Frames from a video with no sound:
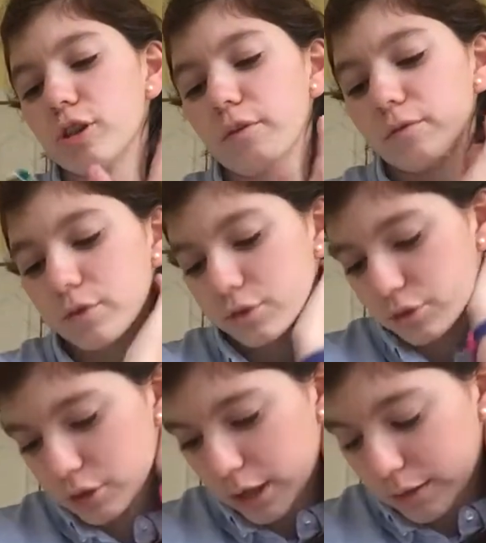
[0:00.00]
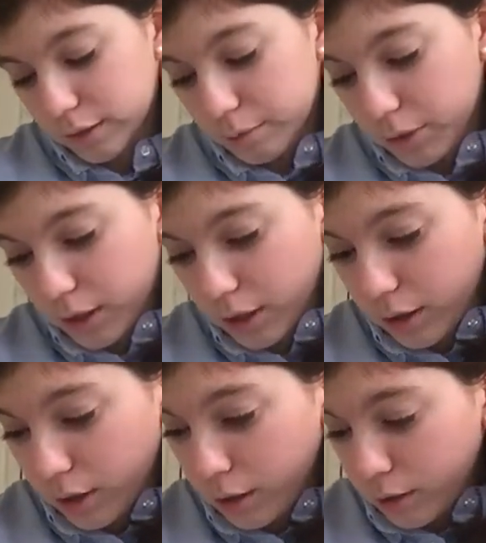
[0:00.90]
level you get to be in.